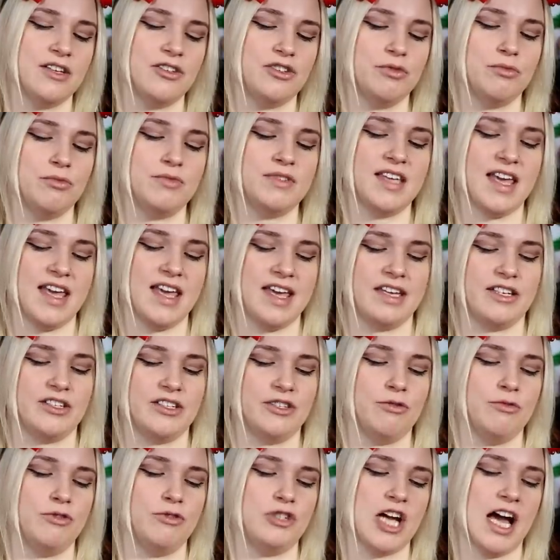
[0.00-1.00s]
to take
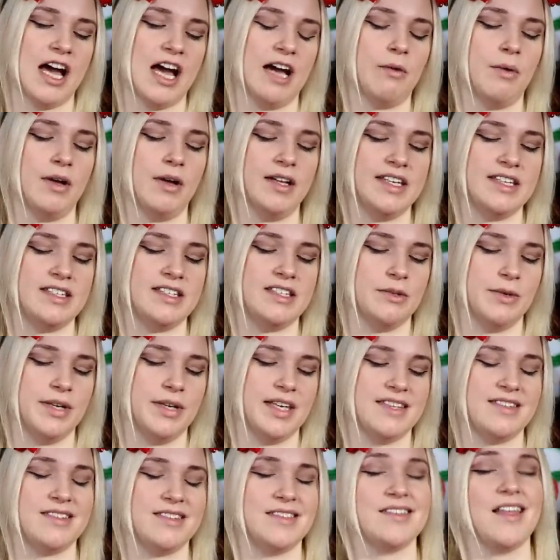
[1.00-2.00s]
to Jack while he's
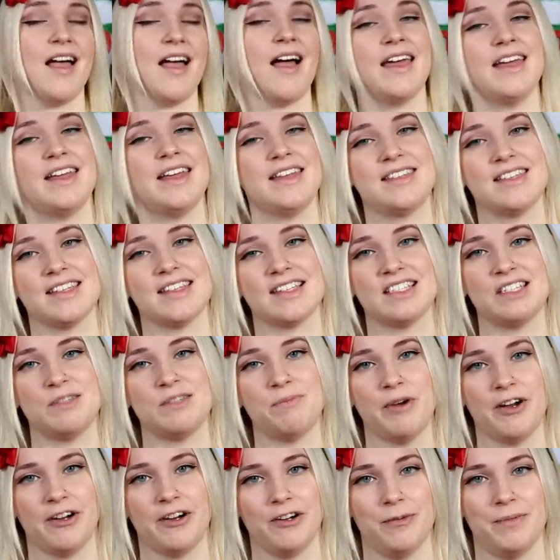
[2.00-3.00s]
doing his science
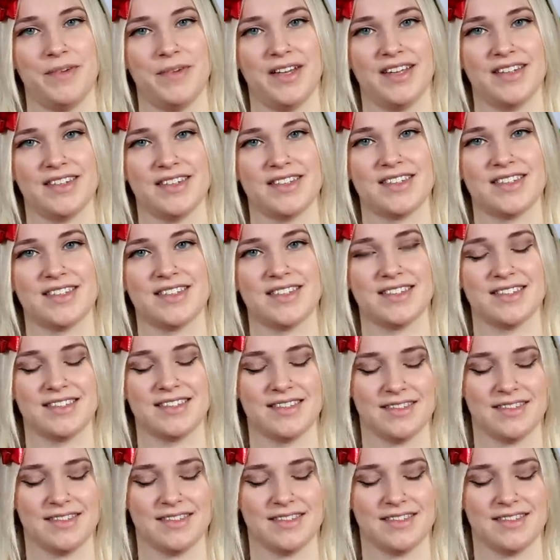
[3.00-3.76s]
experiments.